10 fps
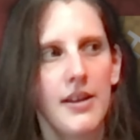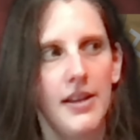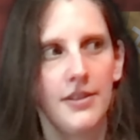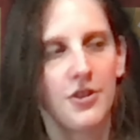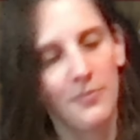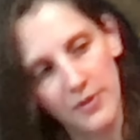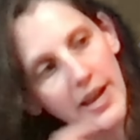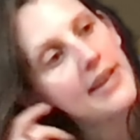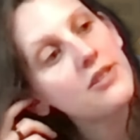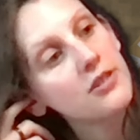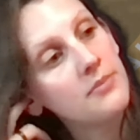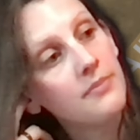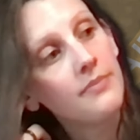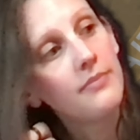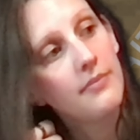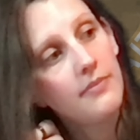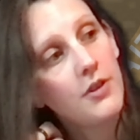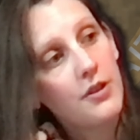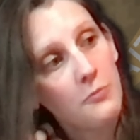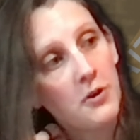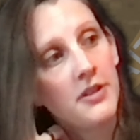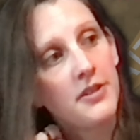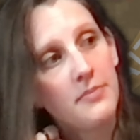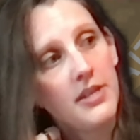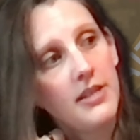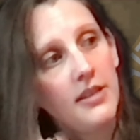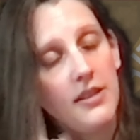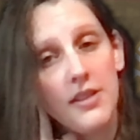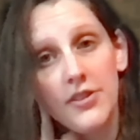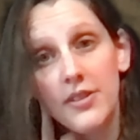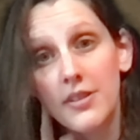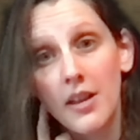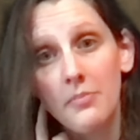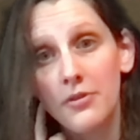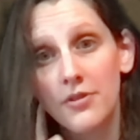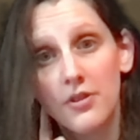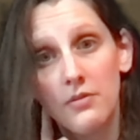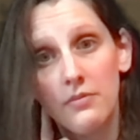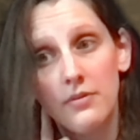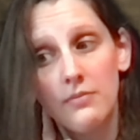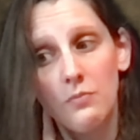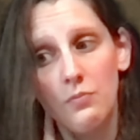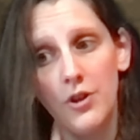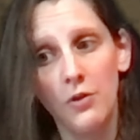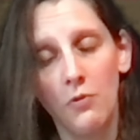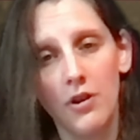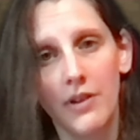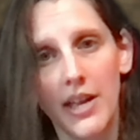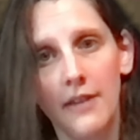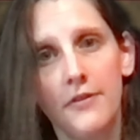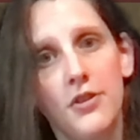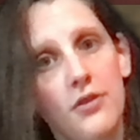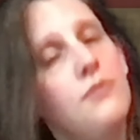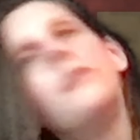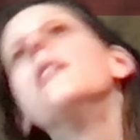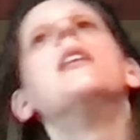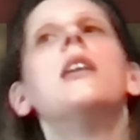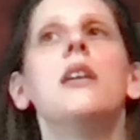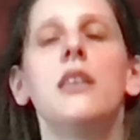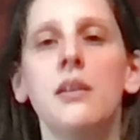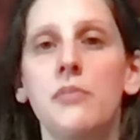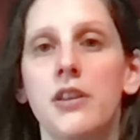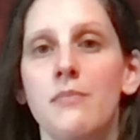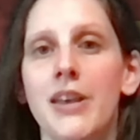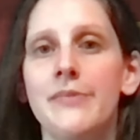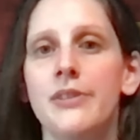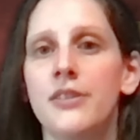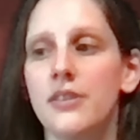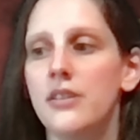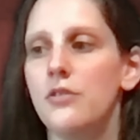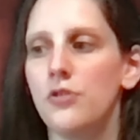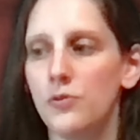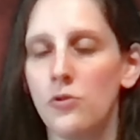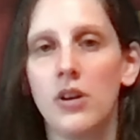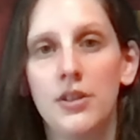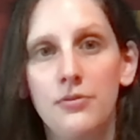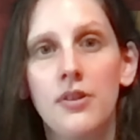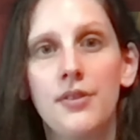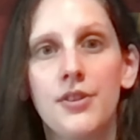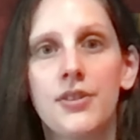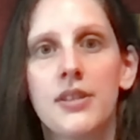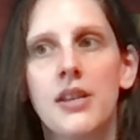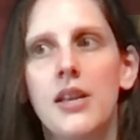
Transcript: had someone ask him, you know, he wanted to be his disciples and, you know, what do I have to do? Keep the commandments. And he goes, well, I do all this.